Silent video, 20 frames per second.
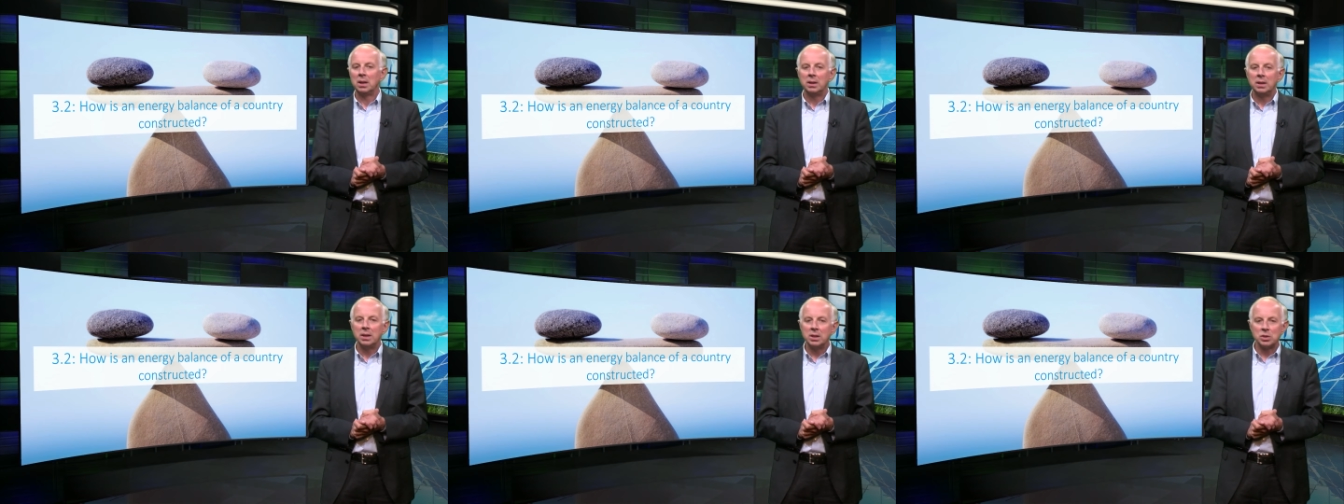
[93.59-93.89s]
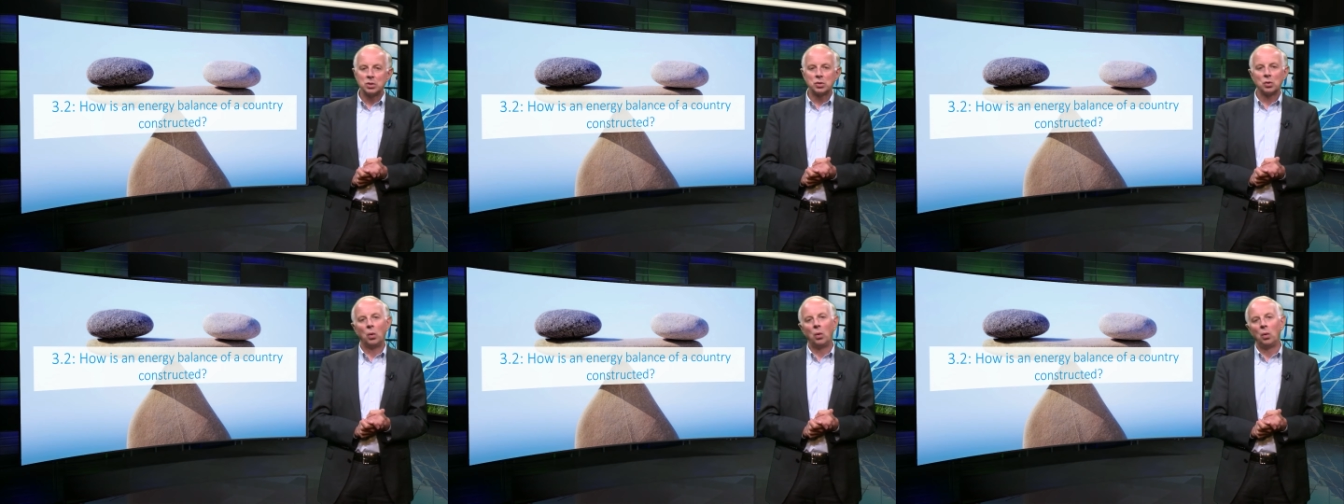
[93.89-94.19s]
This
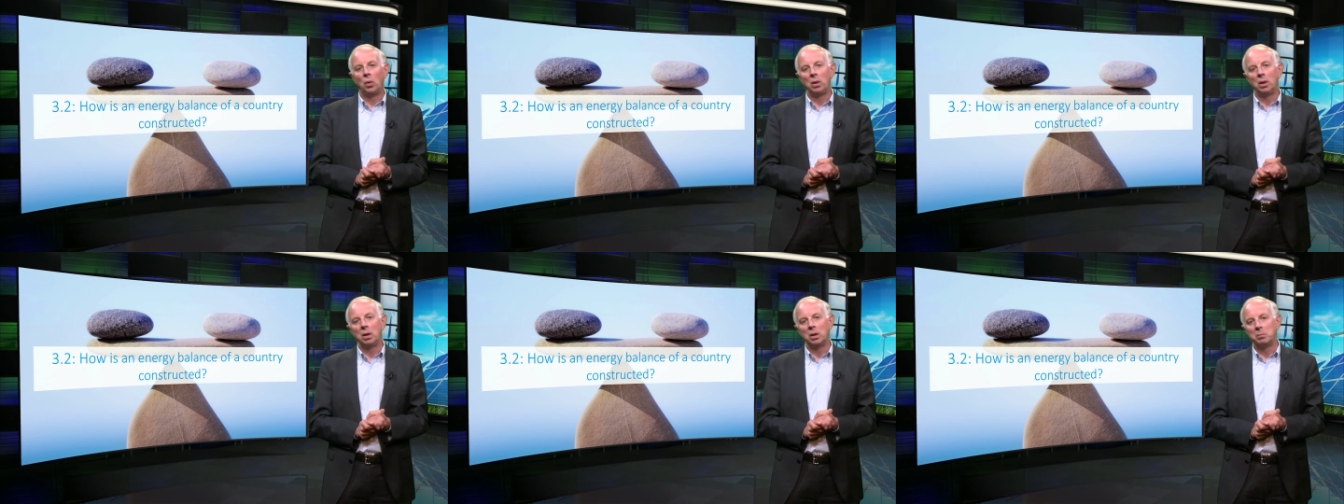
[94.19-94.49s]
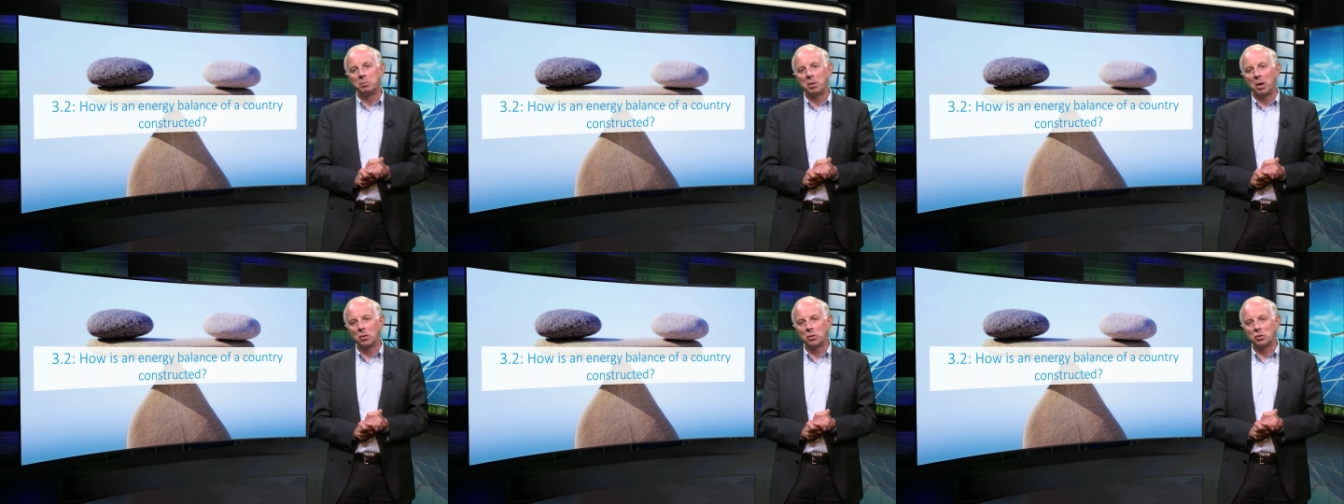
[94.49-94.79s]
is all
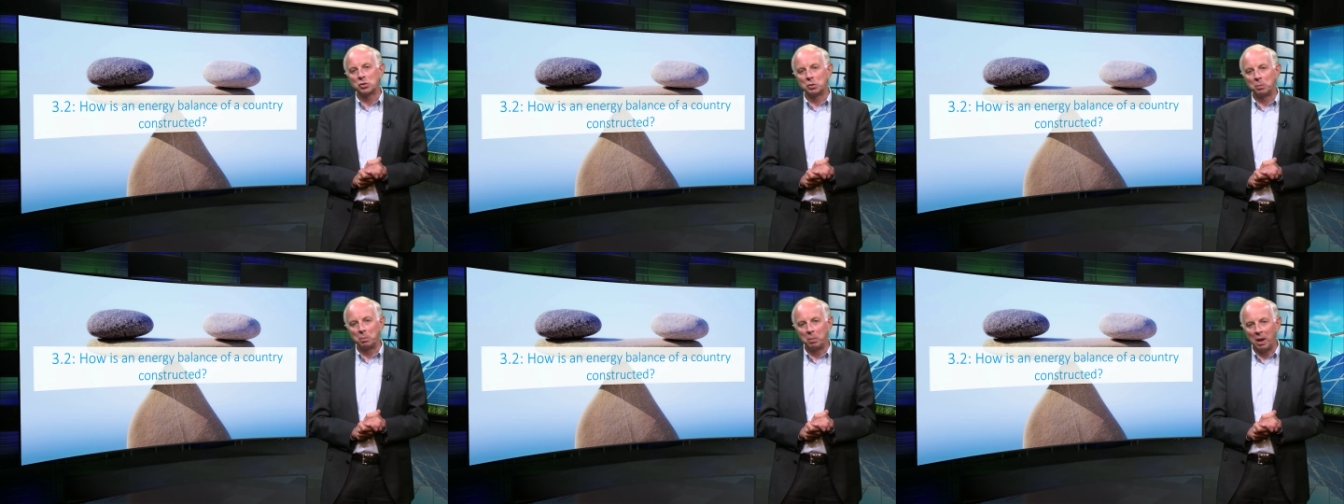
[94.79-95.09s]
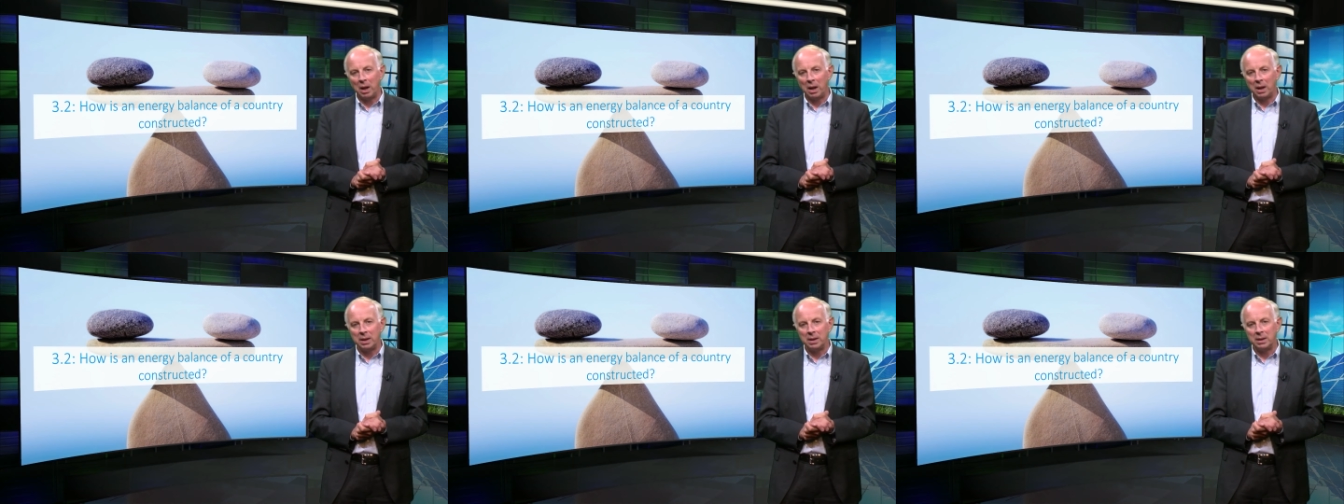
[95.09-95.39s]
about the
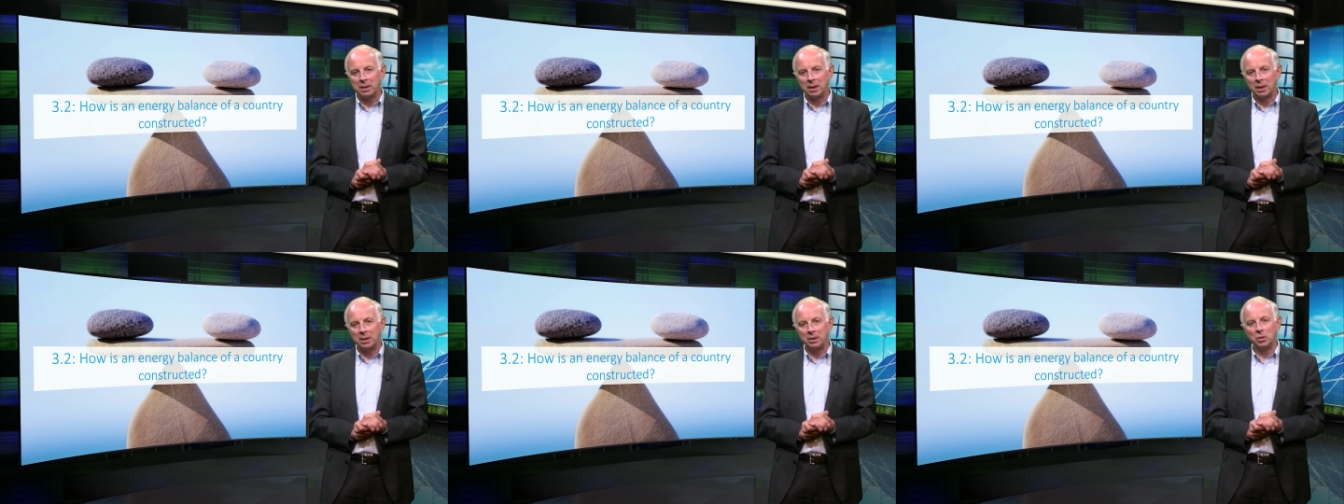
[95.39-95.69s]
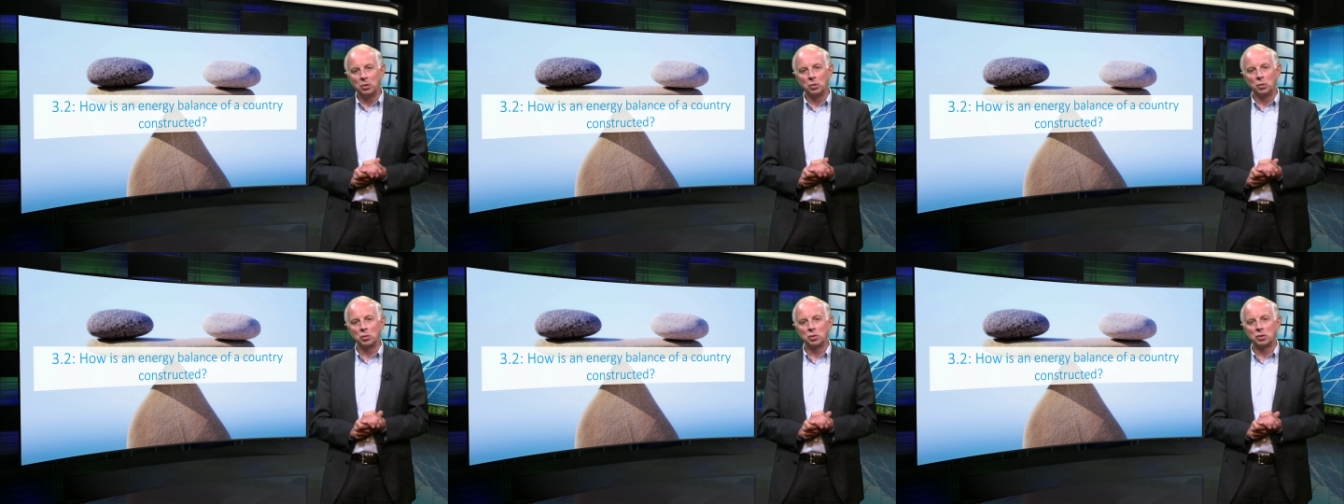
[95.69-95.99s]
supply and
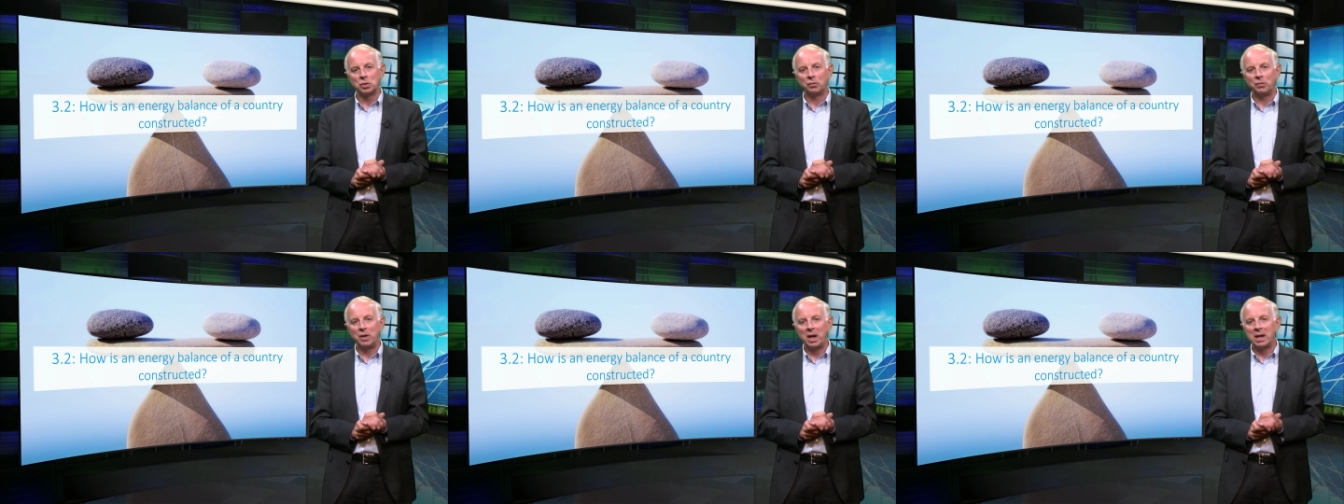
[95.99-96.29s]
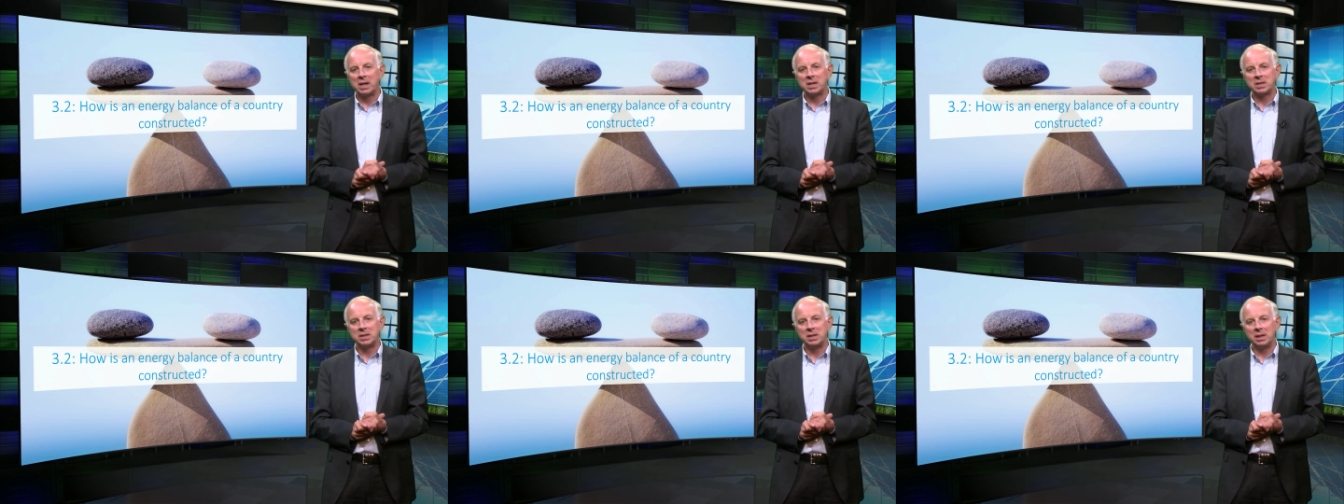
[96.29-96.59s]
use of
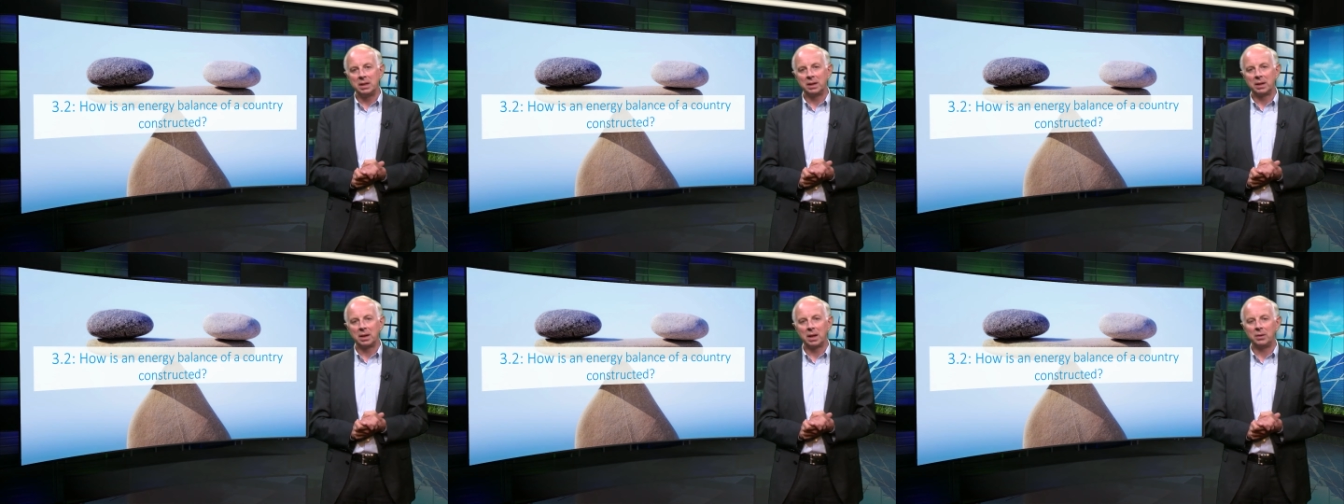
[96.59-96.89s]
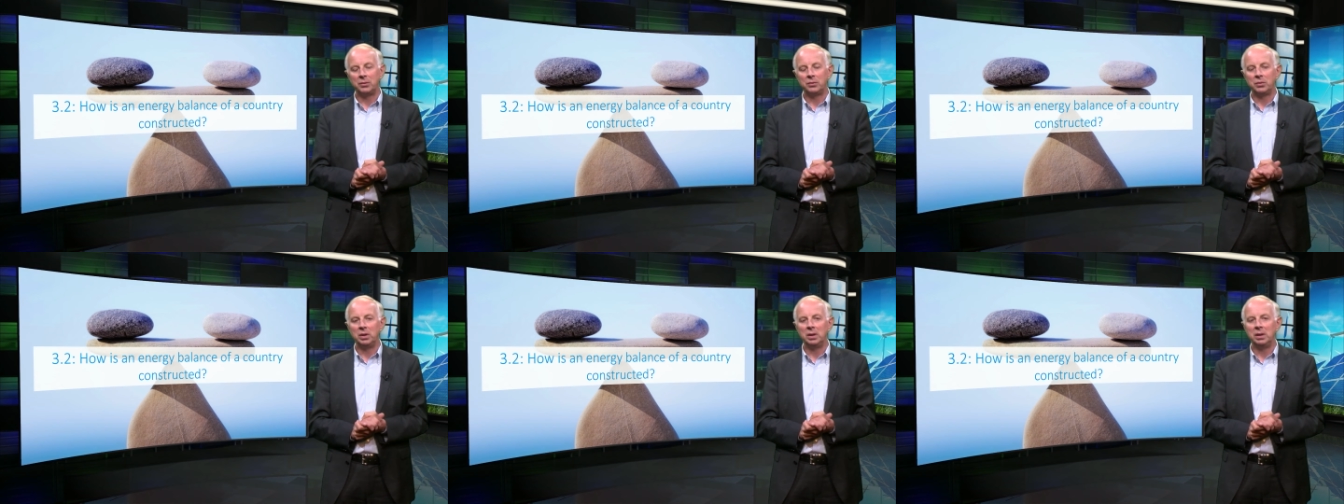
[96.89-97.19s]
energy in a
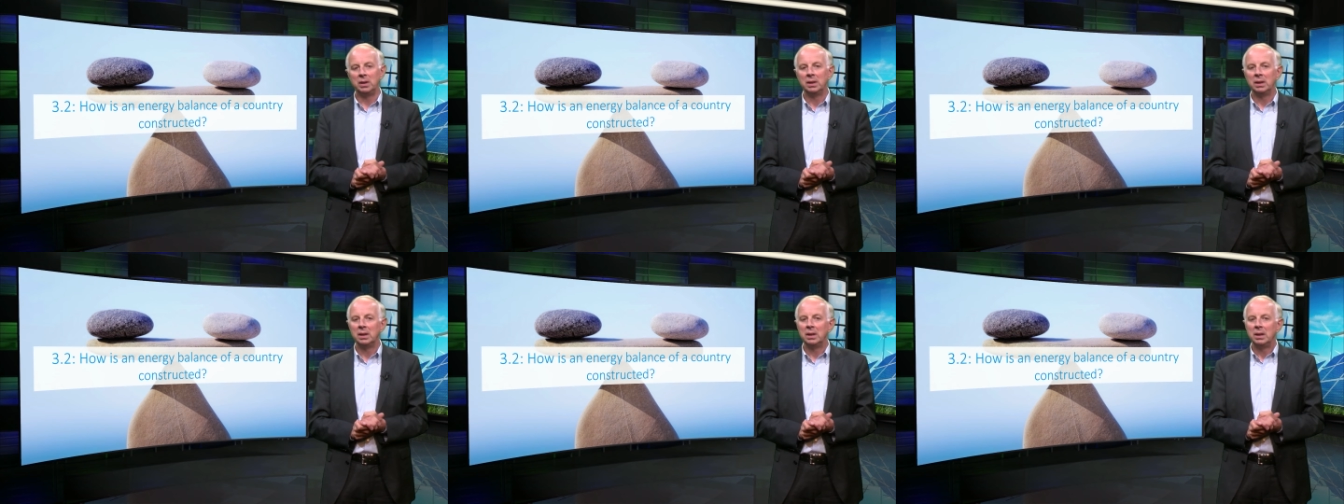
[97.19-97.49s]
country